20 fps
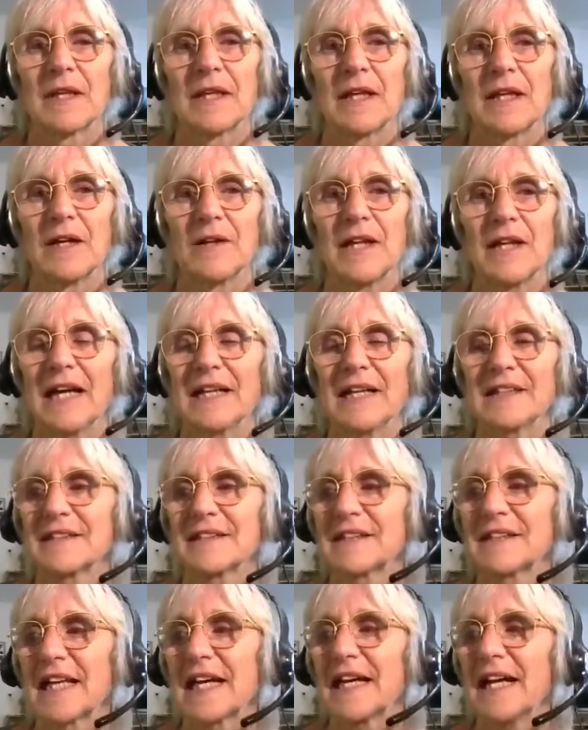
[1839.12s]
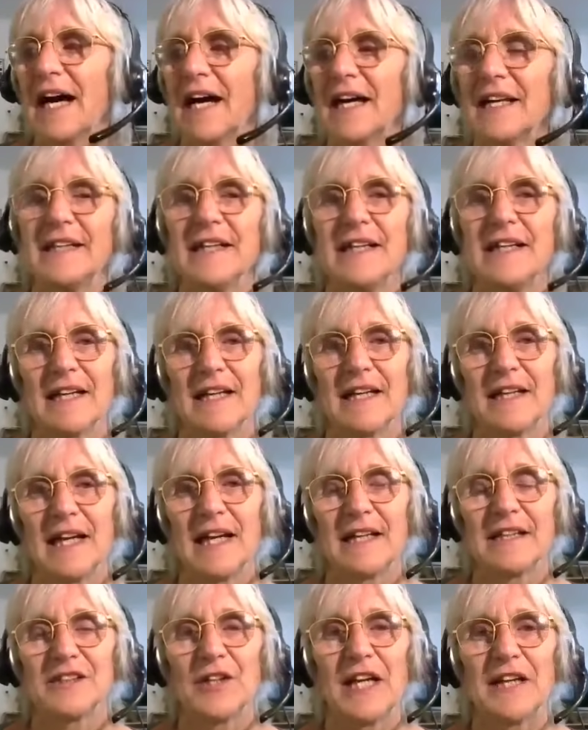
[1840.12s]
So that idea
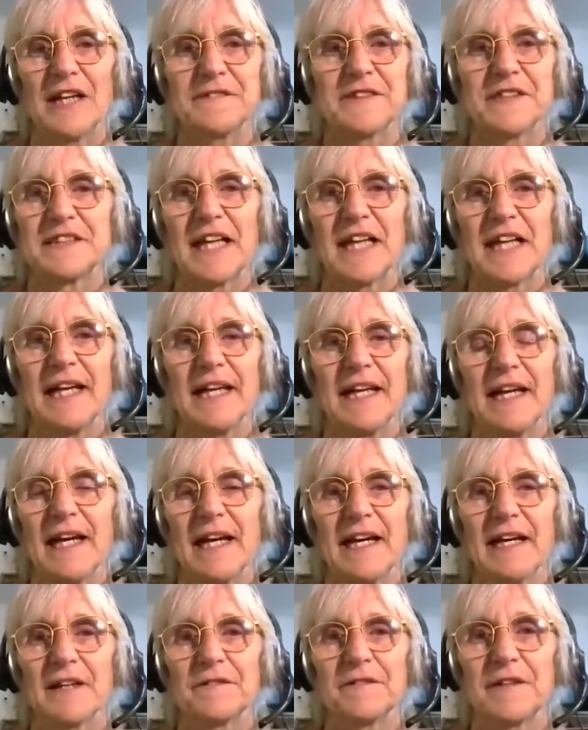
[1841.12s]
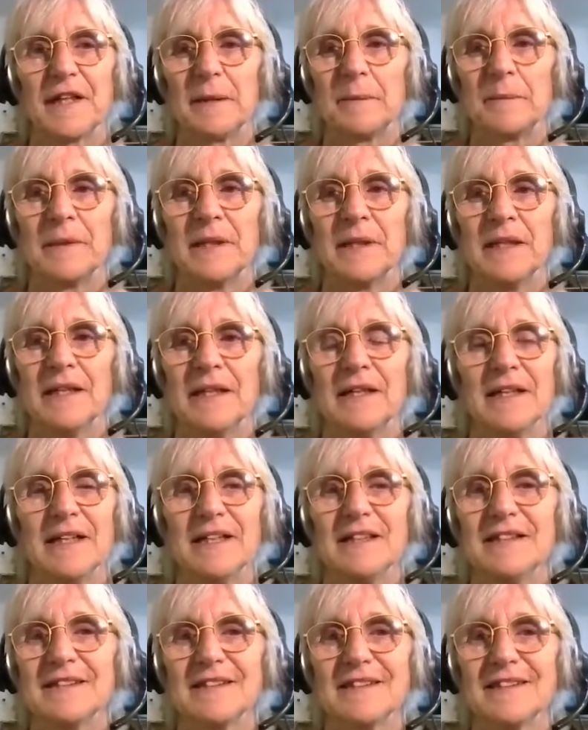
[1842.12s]
that you have to take care of them
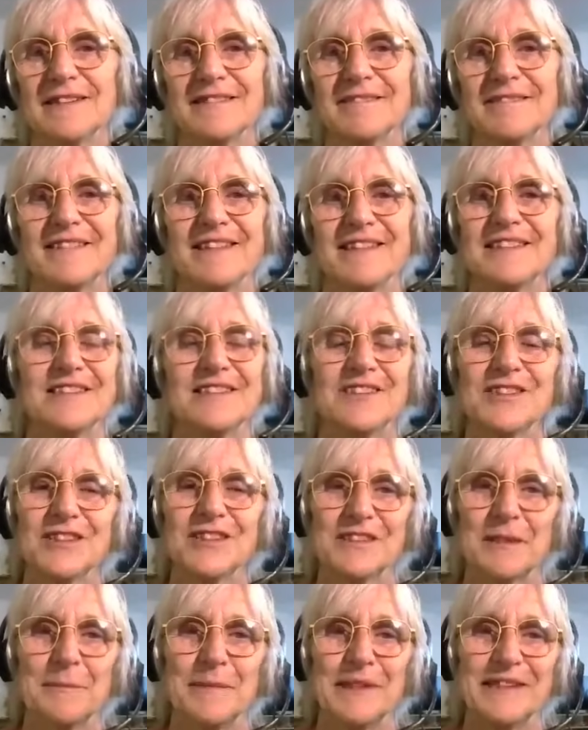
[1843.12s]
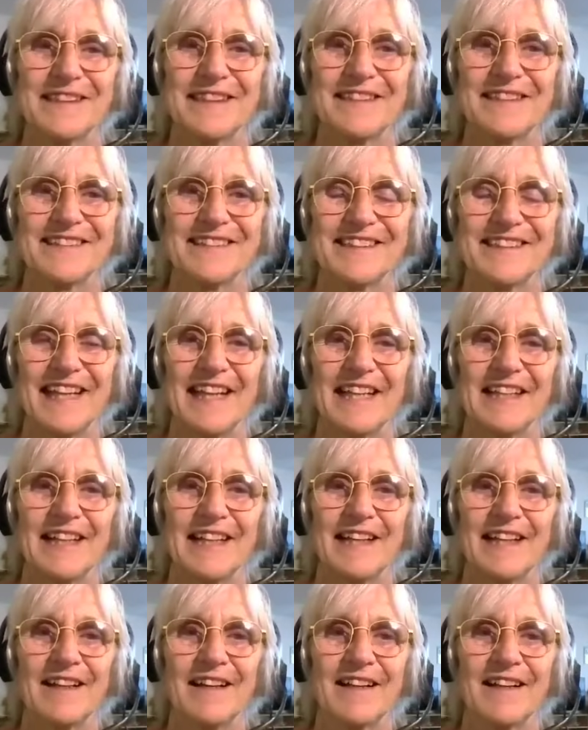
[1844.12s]
is just a
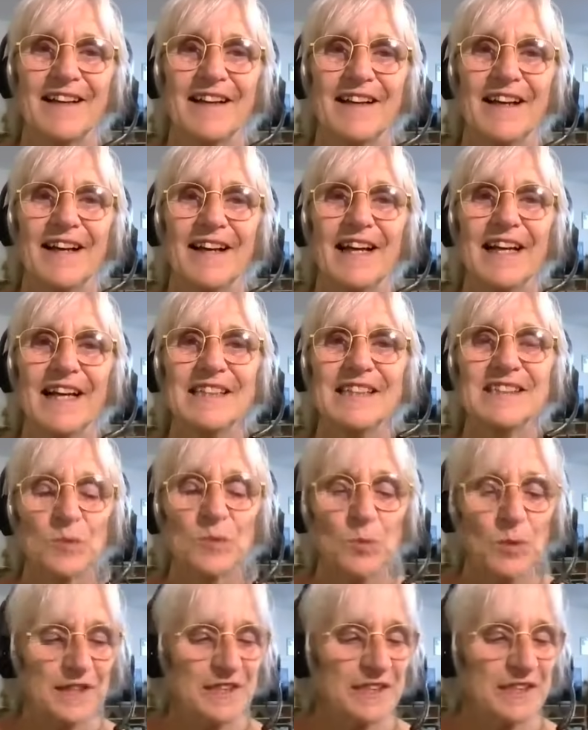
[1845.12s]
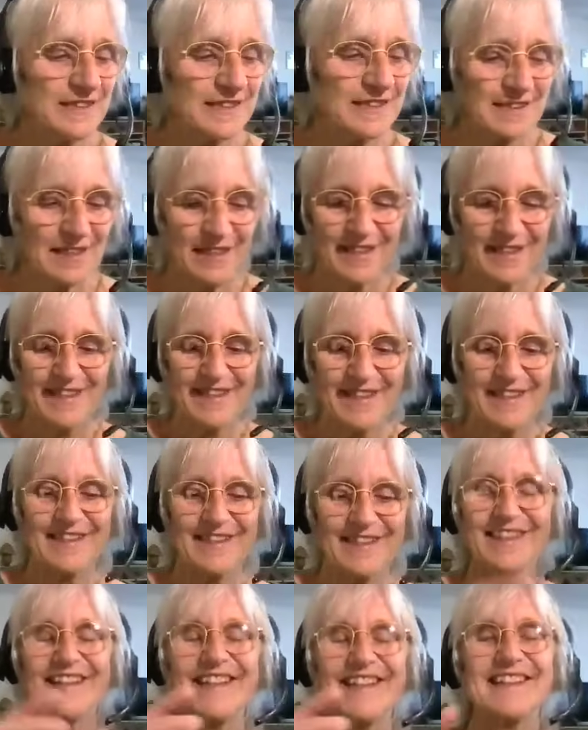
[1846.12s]
misunderstanding. It's what it's
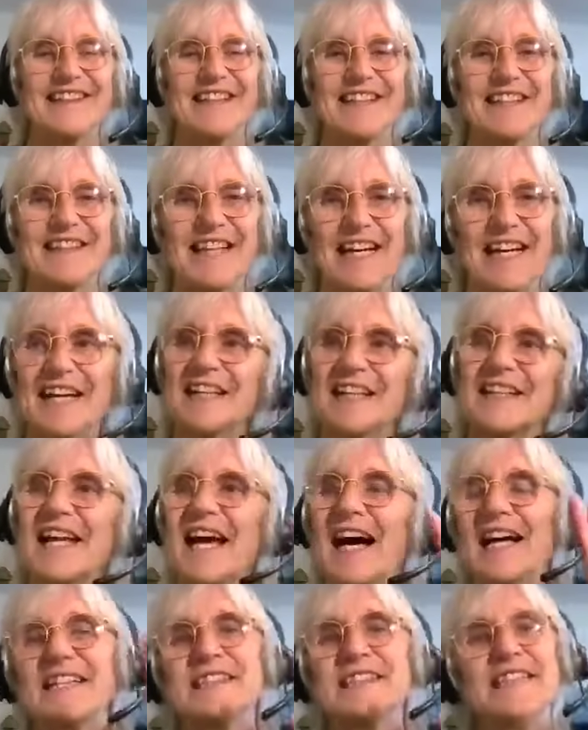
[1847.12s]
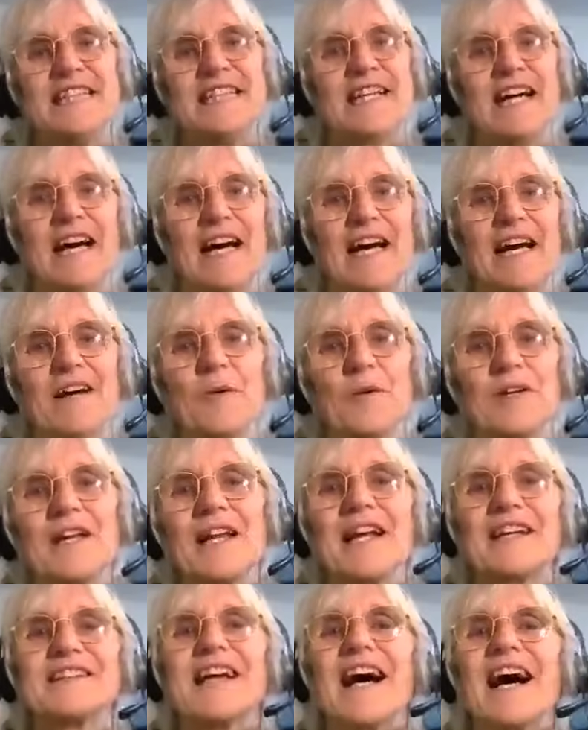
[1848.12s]
it the idea
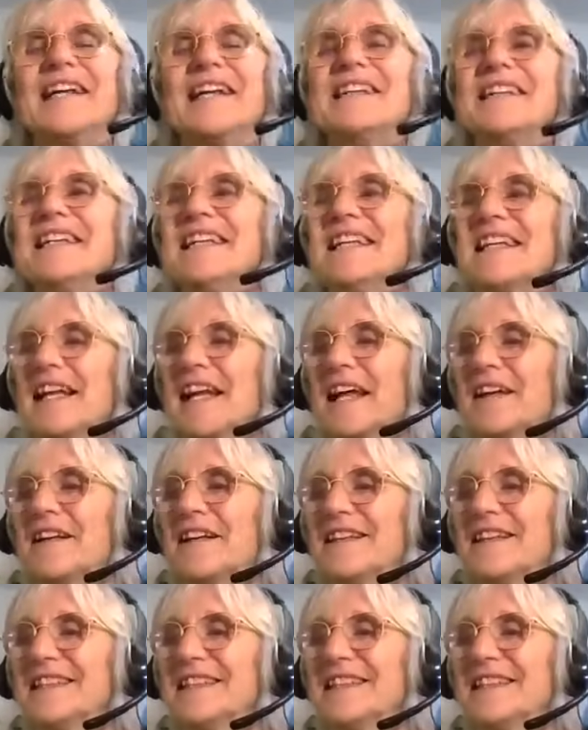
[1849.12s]
that